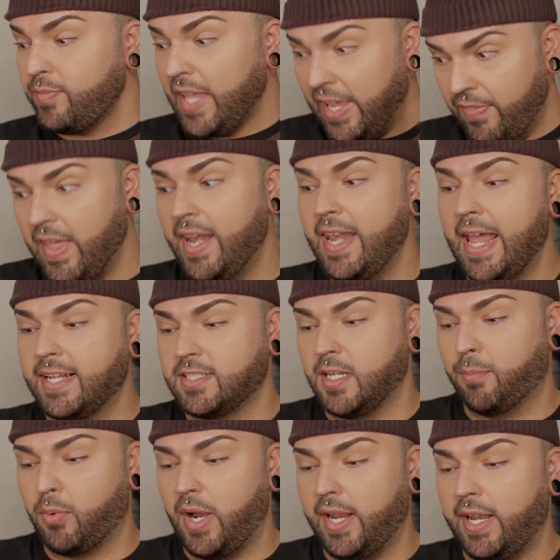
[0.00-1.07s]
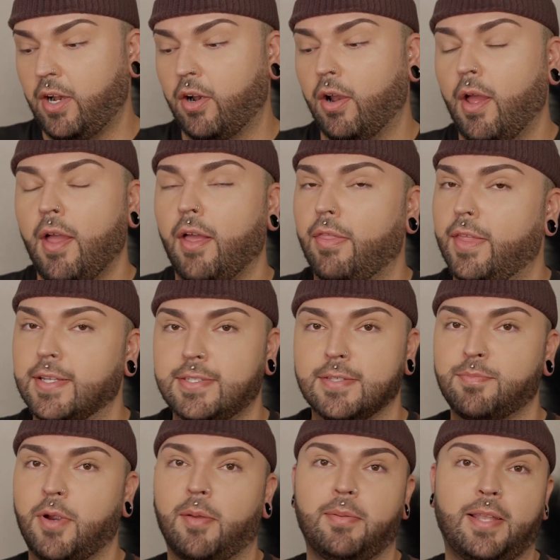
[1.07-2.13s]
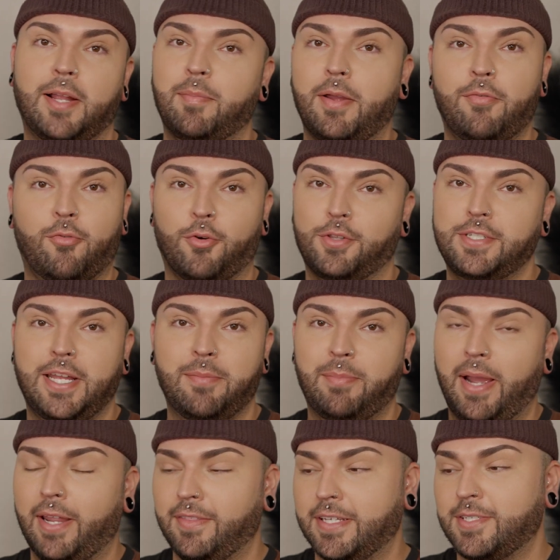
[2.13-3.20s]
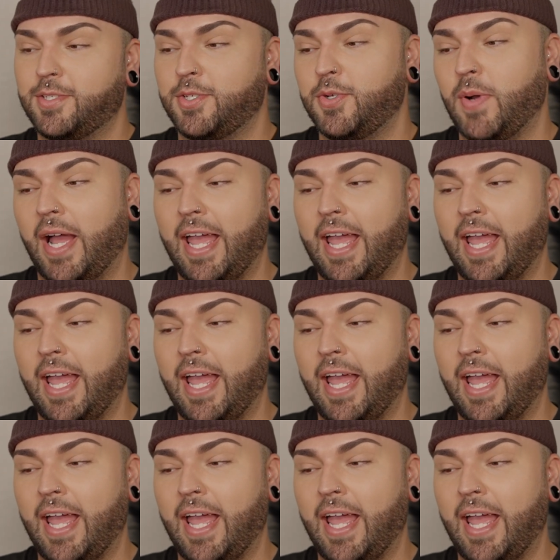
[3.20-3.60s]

And then next up right here, this is probably like my fourth time buying this too.